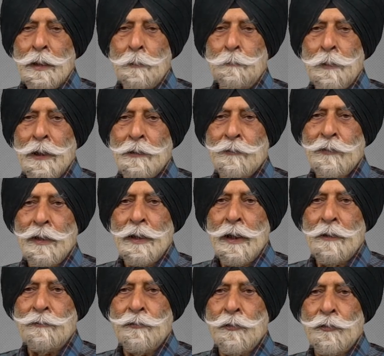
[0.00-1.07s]
the Pakistan
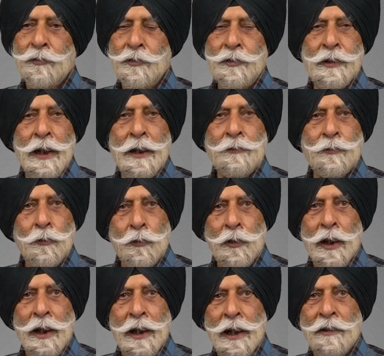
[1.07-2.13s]
Air Force attacked
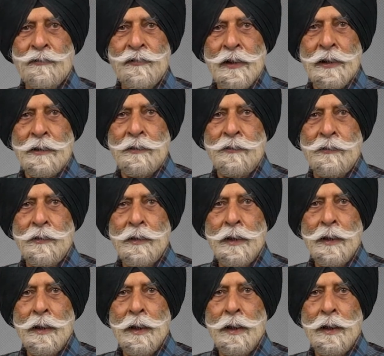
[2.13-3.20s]
all our airfields
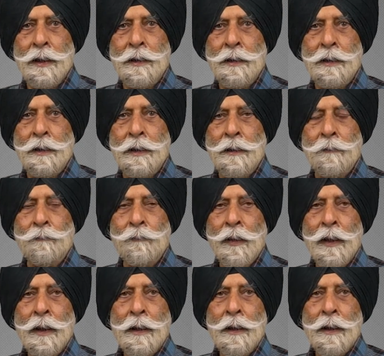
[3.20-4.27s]
in
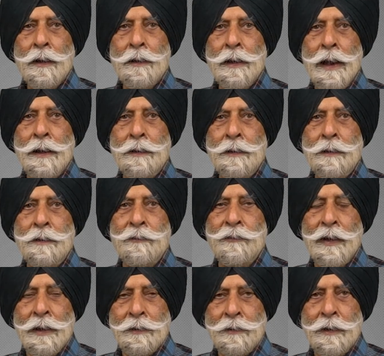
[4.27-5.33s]
that
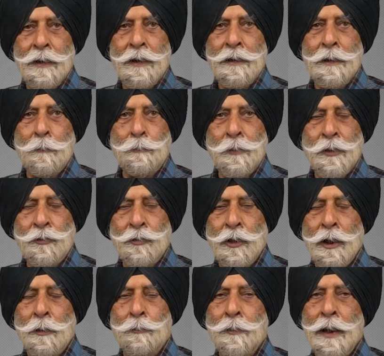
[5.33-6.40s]
sector, in the
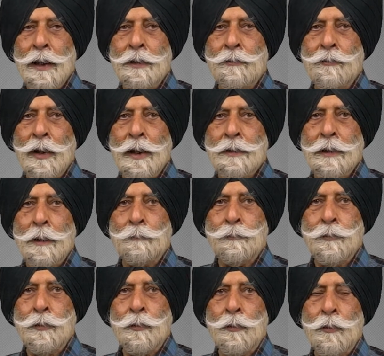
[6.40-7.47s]
Punjab, and right up
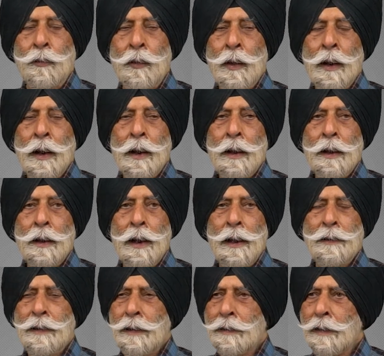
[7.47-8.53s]
to,
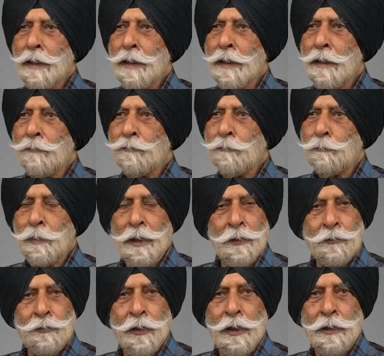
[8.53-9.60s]
I think they even
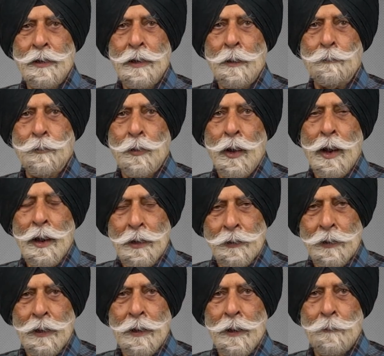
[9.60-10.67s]
penetrated up to
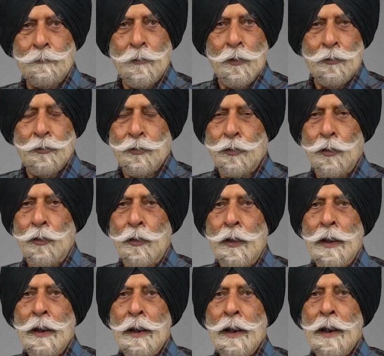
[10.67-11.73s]
Agra. I'm not sure.
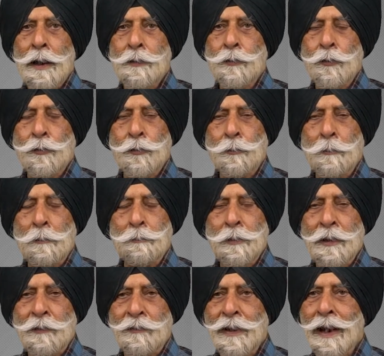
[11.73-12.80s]
I don't
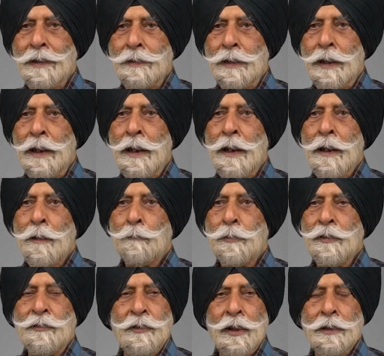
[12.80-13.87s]
remember exactly.
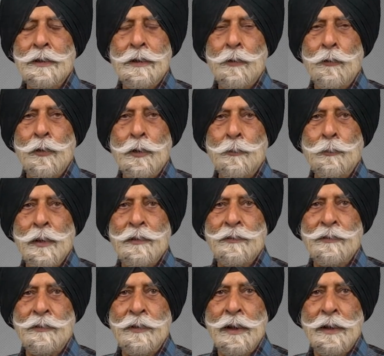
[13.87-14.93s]
But certainly all the
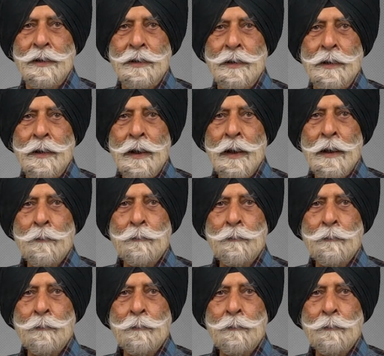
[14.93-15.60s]
Western Theatre